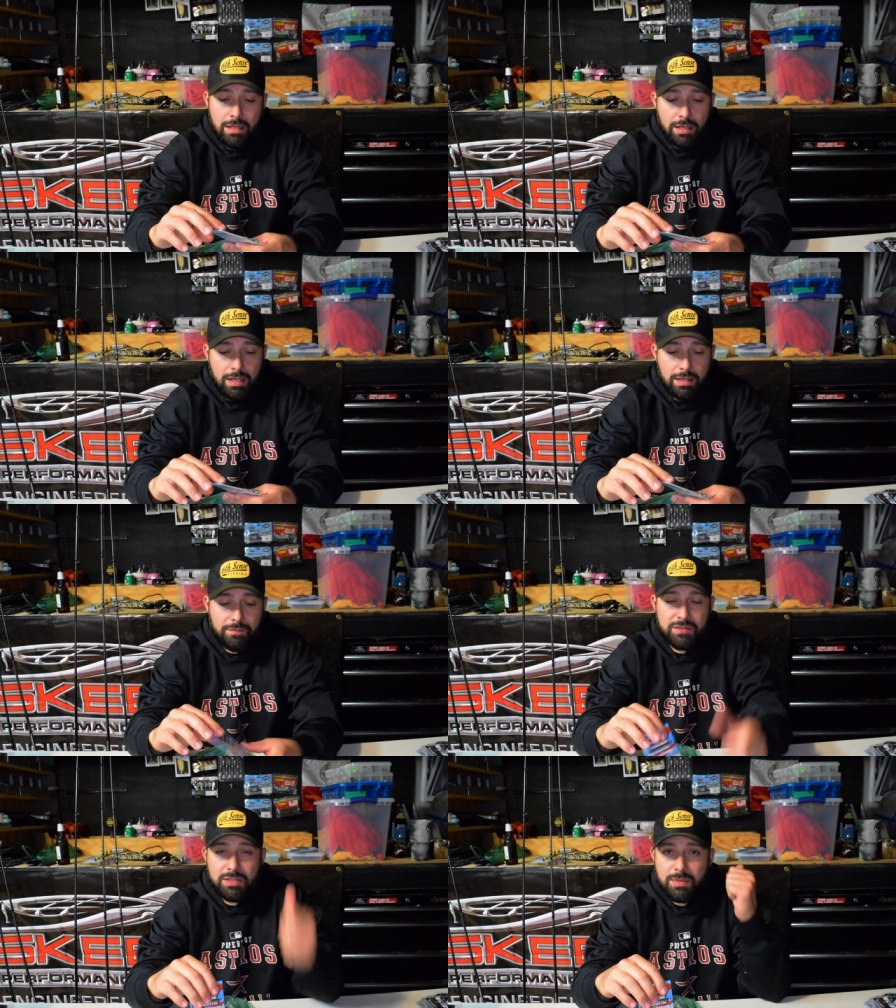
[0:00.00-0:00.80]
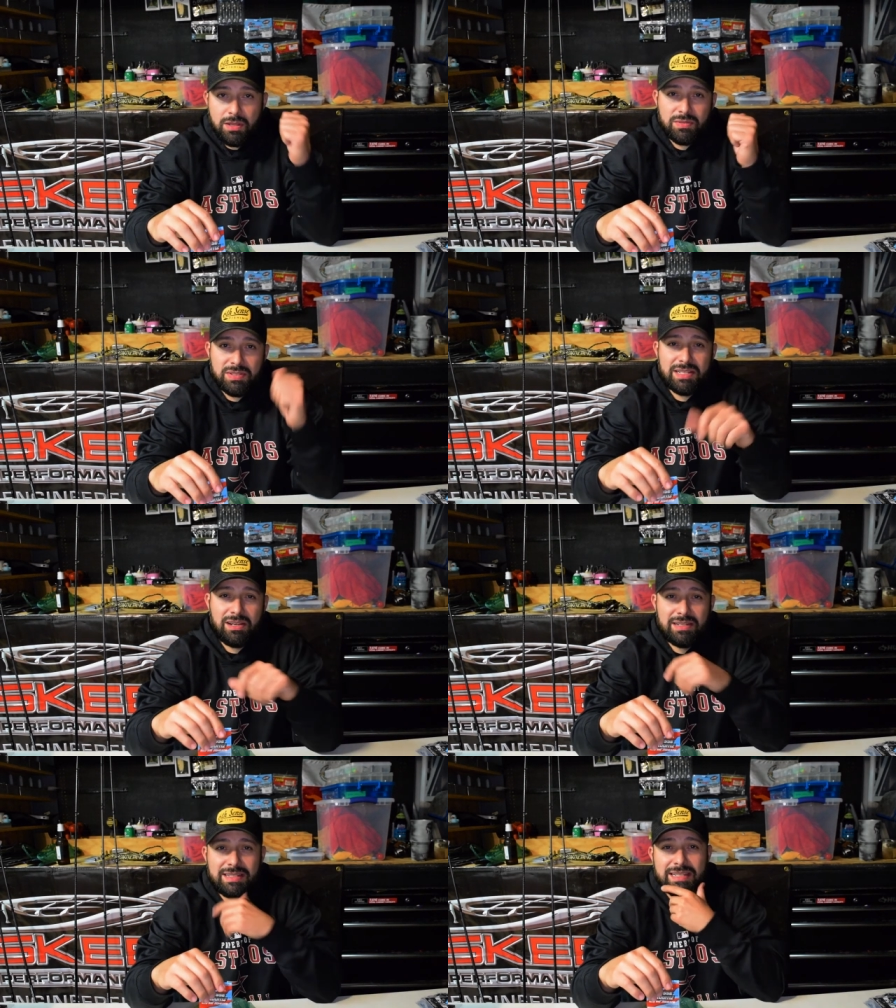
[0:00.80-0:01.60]
Uh, for some of those
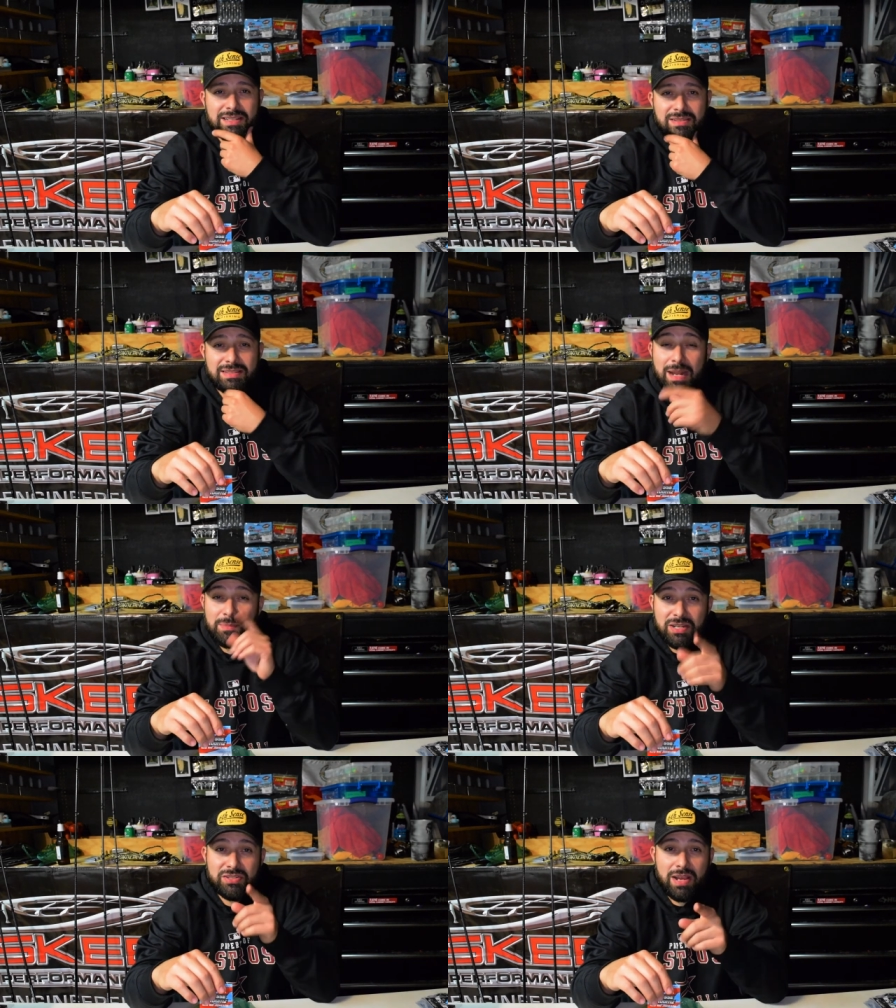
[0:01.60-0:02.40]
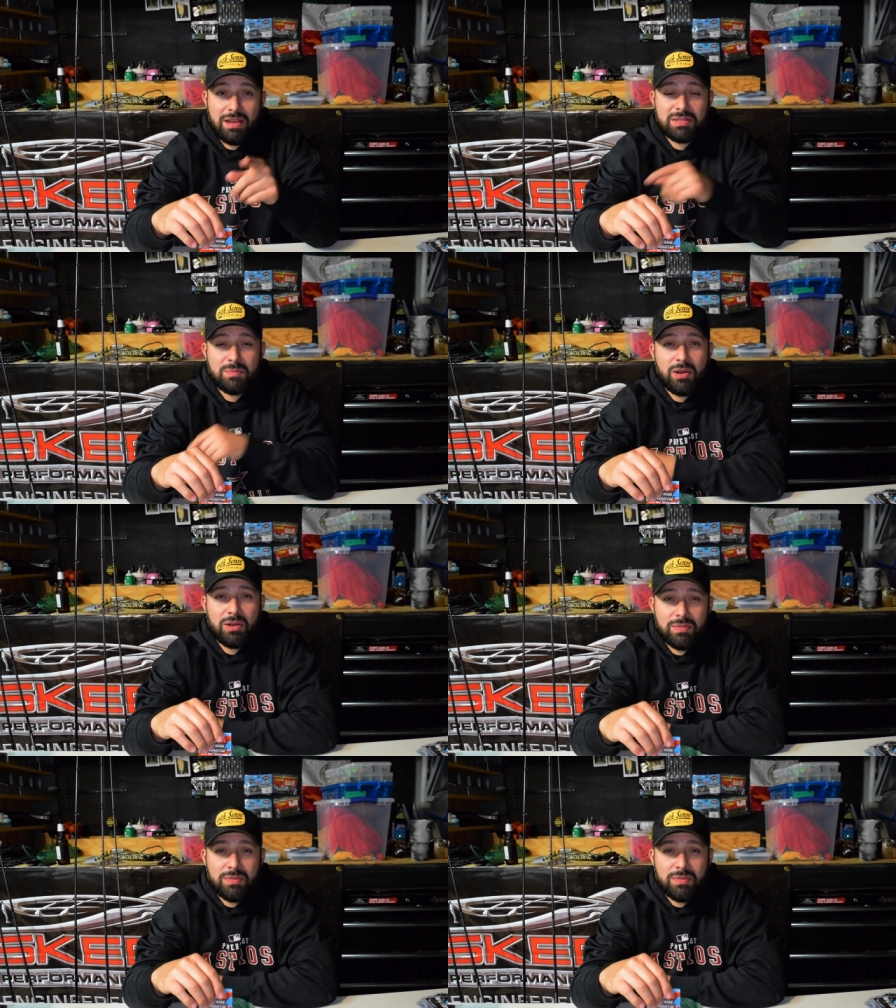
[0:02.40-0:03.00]
TRD ticklers that I'm going to try out tomorrow,